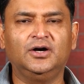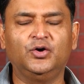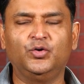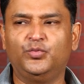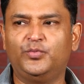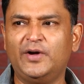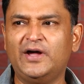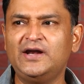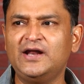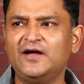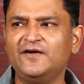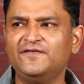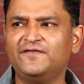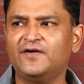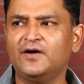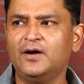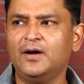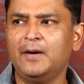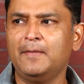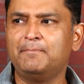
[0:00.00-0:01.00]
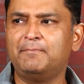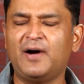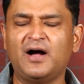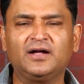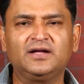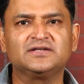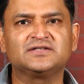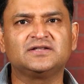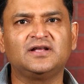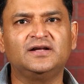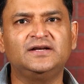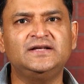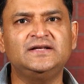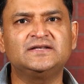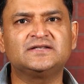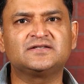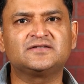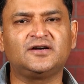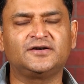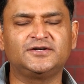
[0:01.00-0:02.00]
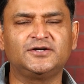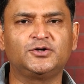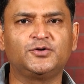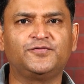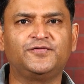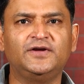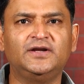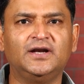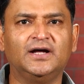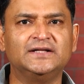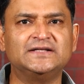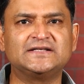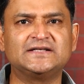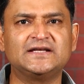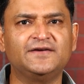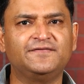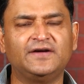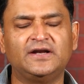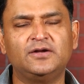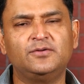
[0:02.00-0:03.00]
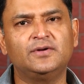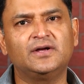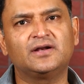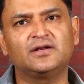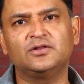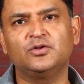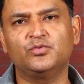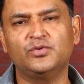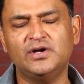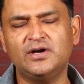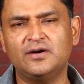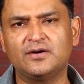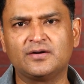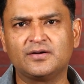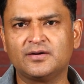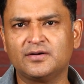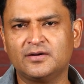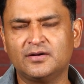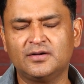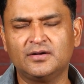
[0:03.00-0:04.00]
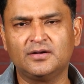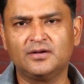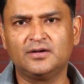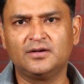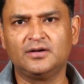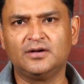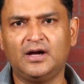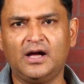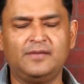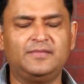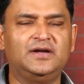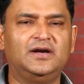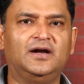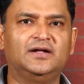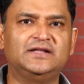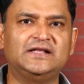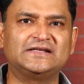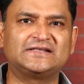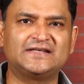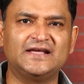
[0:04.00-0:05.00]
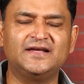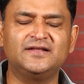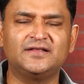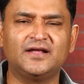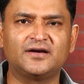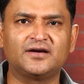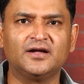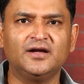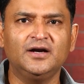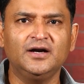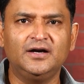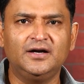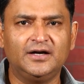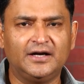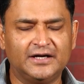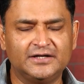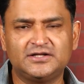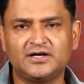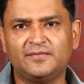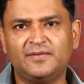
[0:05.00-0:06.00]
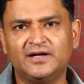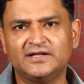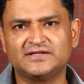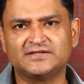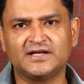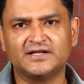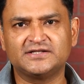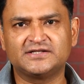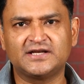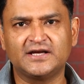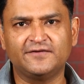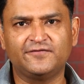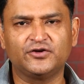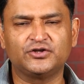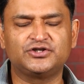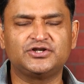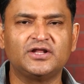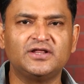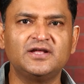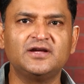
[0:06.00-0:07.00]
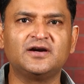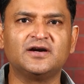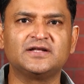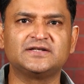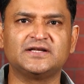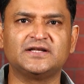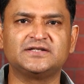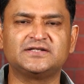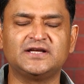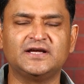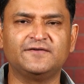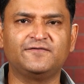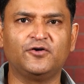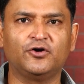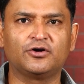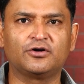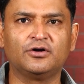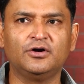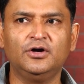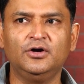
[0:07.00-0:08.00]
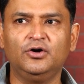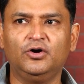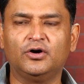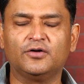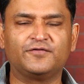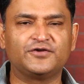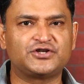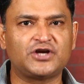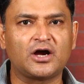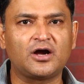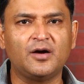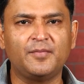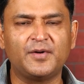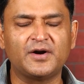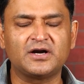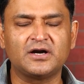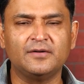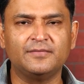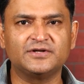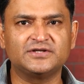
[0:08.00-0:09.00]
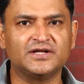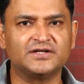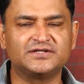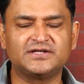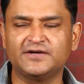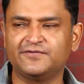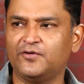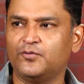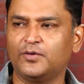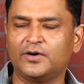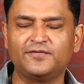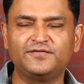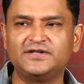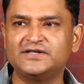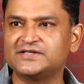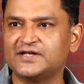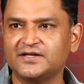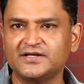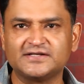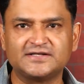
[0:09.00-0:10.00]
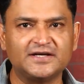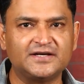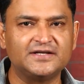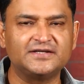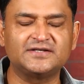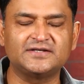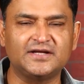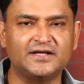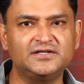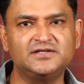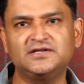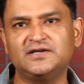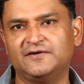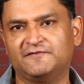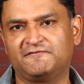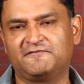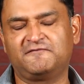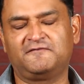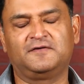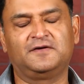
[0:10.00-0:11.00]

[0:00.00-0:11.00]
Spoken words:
When have Pakistanis started to feel unsafe anywhere in the world? I mean, are they saying that Hyderabad is unsafe, or Chandigarh is unsafe, or Visakhapatnam is unsafe, or one of these other cities is unsafe?